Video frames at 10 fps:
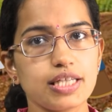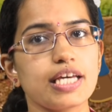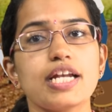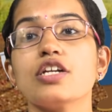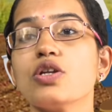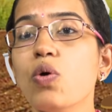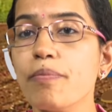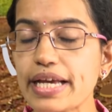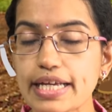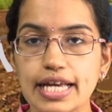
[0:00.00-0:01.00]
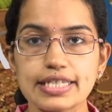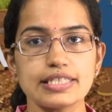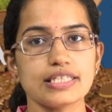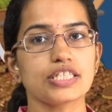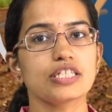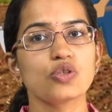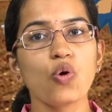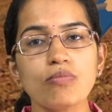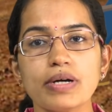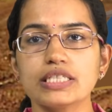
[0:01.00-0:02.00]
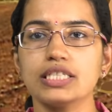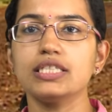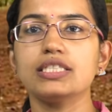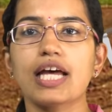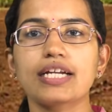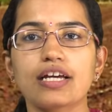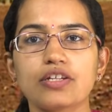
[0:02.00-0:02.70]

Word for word: There are no mechanization, no machines that are